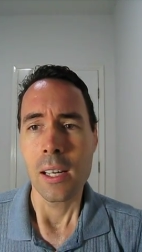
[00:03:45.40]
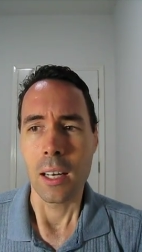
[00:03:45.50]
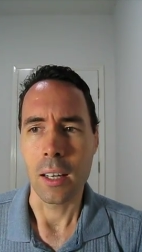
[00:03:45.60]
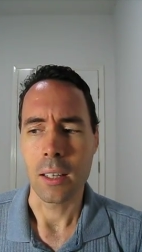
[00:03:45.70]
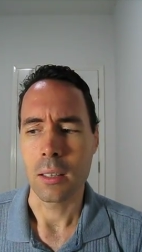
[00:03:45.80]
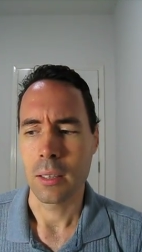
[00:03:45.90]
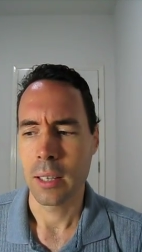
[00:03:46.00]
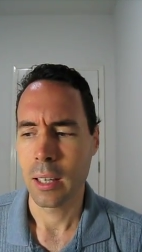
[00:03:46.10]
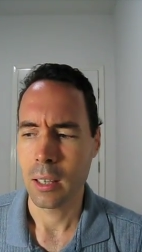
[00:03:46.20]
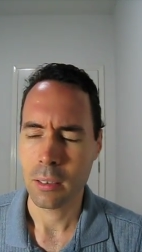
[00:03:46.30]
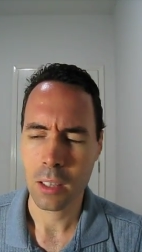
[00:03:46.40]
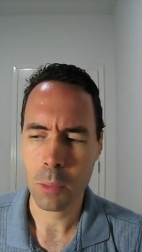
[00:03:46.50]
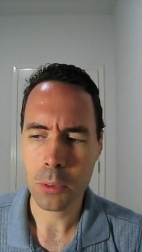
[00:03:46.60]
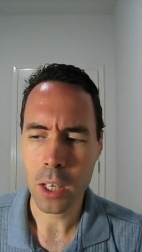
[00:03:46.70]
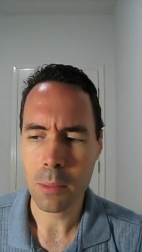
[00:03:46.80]
A
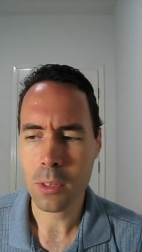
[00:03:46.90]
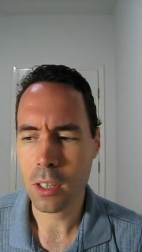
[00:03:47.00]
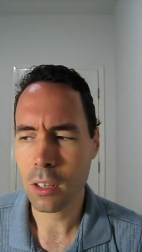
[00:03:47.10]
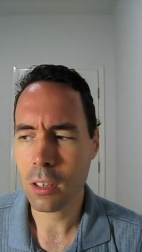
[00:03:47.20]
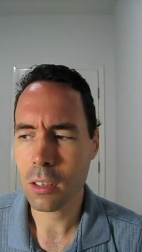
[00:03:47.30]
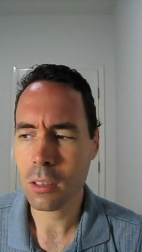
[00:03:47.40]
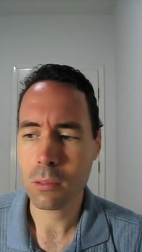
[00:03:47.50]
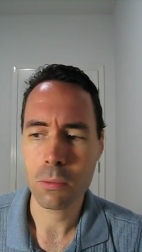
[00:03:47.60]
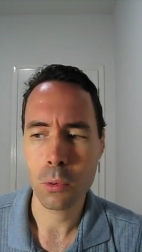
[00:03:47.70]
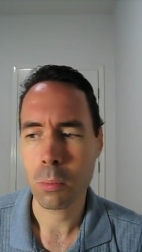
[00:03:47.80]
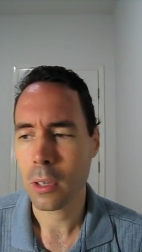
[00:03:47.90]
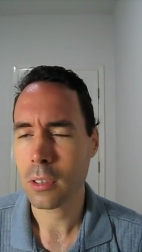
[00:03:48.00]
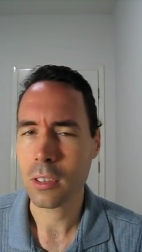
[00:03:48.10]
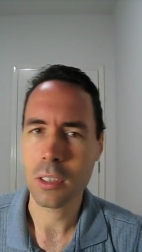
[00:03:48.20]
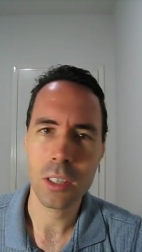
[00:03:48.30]
couple times a year in a few
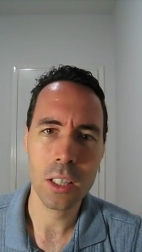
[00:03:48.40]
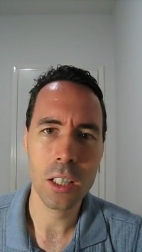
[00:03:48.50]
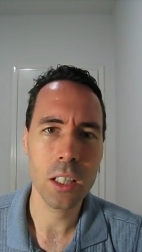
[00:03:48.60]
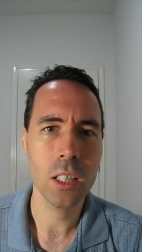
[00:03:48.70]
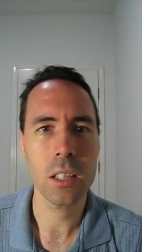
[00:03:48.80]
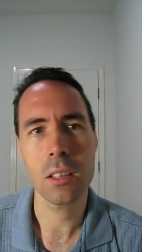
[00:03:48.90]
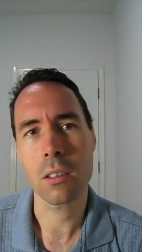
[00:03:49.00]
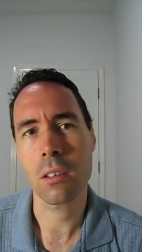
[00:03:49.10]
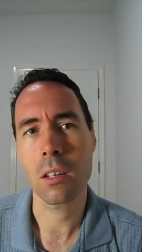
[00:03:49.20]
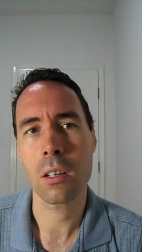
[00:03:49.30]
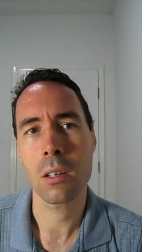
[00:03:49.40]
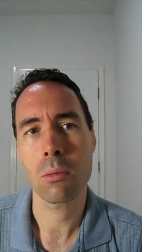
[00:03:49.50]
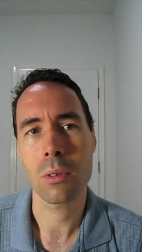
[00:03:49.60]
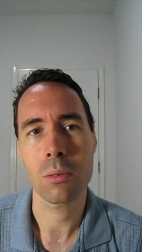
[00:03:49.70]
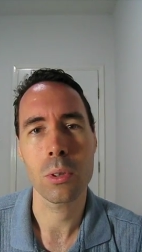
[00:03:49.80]
parts of the city, there are
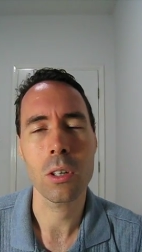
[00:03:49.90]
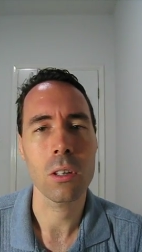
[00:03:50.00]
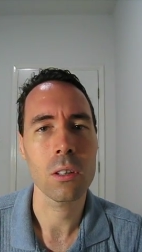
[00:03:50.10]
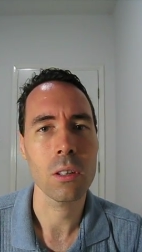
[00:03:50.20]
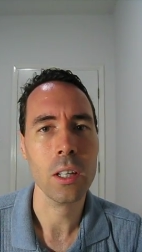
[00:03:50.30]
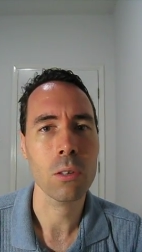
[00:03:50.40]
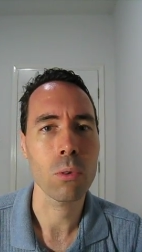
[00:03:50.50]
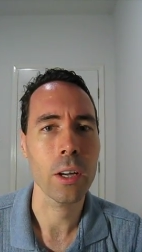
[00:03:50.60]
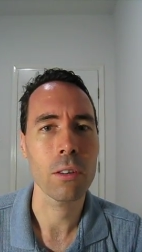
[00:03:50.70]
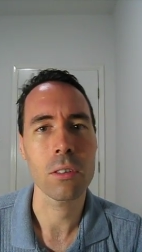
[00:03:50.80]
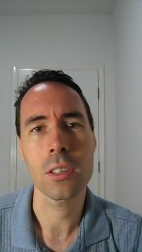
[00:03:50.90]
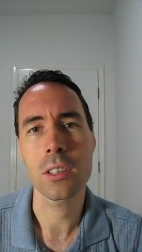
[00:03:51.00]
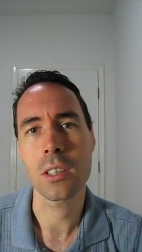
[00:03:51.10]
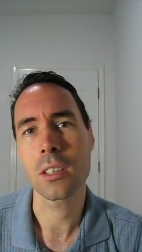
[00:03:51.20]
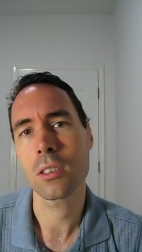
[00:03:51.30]
what we call hell rider
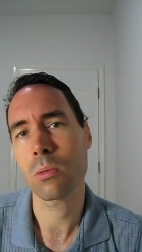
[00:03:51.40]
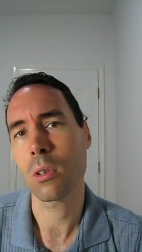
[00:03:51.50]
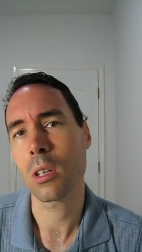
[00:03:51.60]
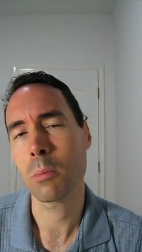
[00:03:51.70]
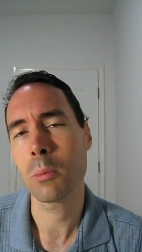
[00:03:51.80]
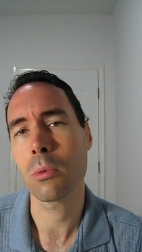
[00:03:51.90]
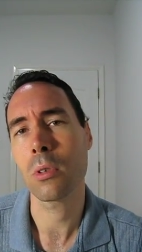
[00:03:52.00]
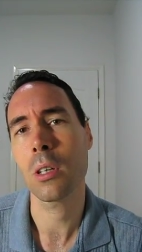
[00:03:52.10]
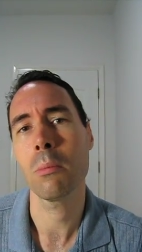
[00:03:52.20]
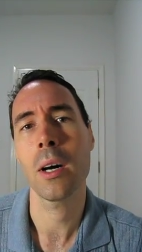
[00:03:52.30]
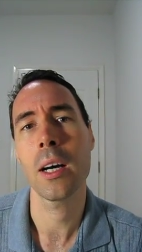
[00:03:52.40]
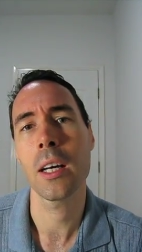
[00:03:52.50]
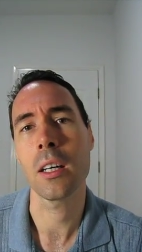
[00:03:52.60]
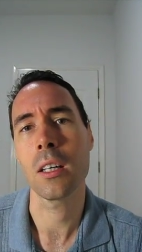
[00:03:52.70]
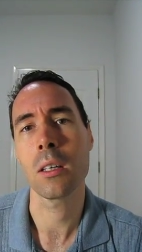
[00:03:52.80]
incidents where people will come
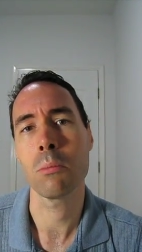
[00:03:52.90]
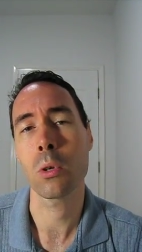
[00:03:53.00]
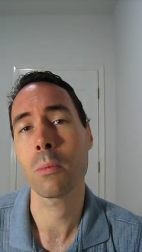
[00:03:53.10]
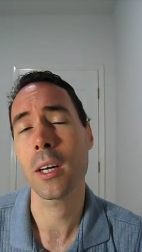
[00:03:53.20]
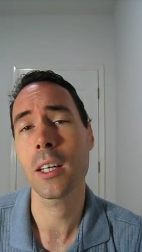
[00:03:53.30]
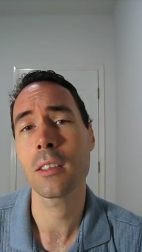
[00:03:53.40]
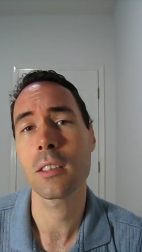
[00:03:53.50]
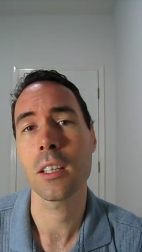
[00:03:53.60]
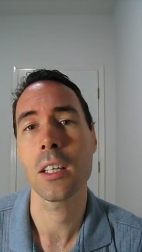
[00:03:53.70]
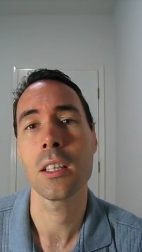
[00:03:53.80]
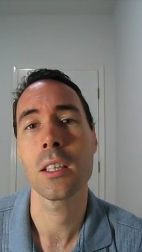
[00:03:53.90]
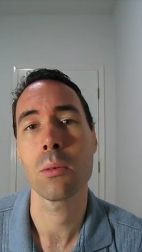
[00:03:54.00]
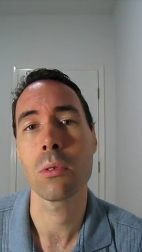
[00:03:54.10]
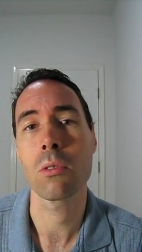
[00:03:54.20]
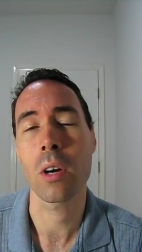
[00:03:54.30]
by on motorbikes and they
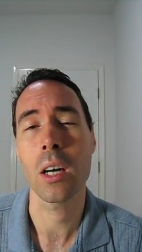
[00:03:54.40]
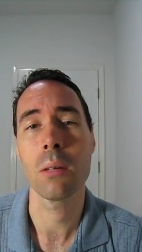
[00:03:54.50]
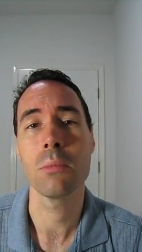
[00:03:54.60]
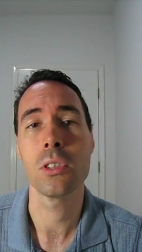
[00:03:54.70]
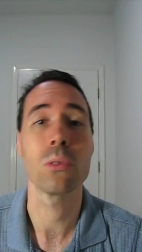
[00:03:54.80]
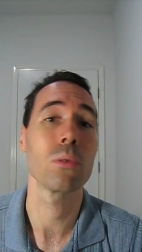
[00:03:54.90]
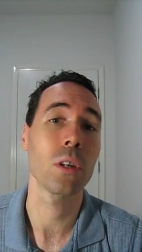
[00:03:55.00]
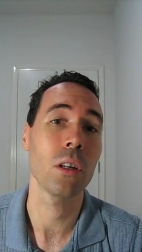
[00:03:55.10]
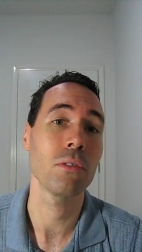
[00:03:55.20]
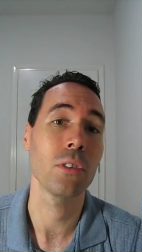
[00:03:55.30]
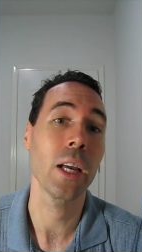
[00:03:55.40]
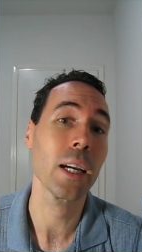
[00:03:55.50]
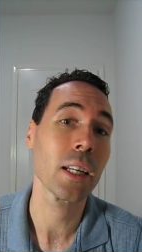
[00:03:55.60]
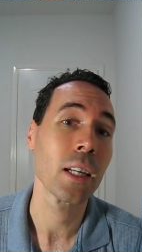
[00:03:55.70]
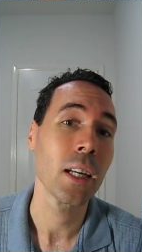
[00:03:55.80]
will grab the jewelry off your
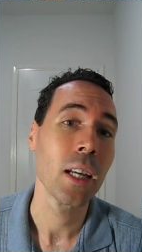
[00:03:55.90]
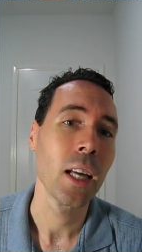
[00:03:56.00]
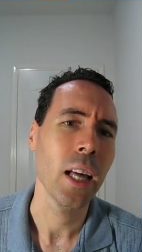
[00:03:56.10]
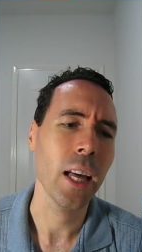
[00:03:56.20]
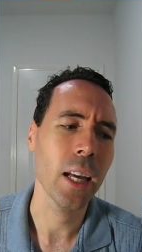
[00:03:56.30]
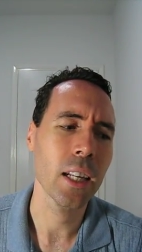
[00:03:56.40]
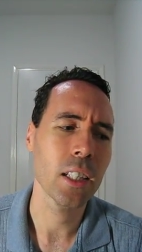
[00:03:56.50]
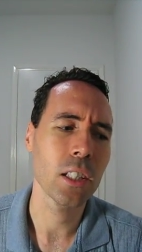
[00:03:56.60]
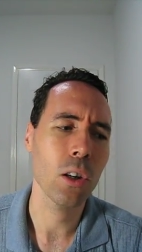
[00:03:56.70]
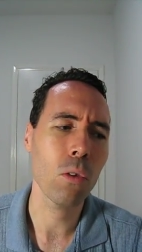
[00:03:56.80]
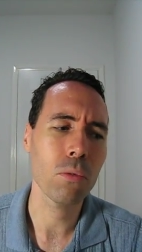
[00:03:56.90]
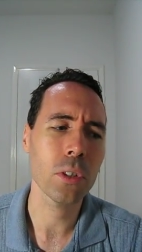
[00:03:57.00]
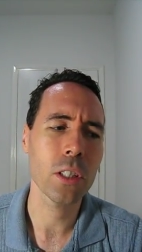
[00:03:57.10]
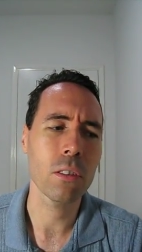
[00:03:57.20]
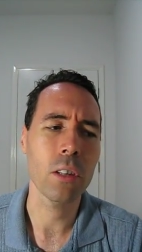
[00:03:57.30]
neck, and
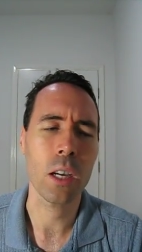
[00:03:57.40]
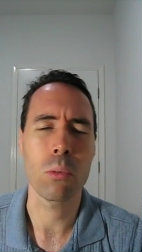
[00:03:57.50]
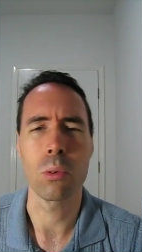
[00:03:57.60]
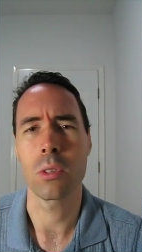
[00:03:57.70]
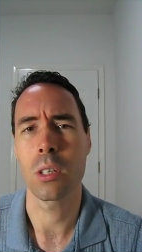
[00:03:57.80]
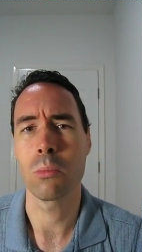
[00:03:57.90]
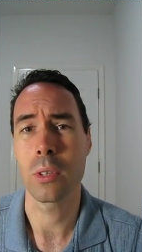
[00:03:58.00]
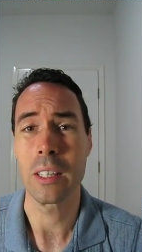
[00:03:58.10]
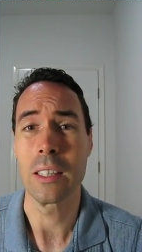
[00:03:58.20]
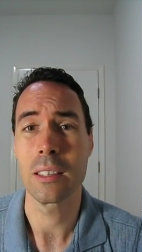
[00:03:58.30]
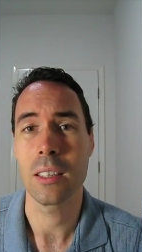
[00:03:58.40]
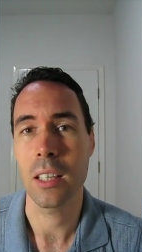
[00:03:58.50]
hopefully your neck won't come with it.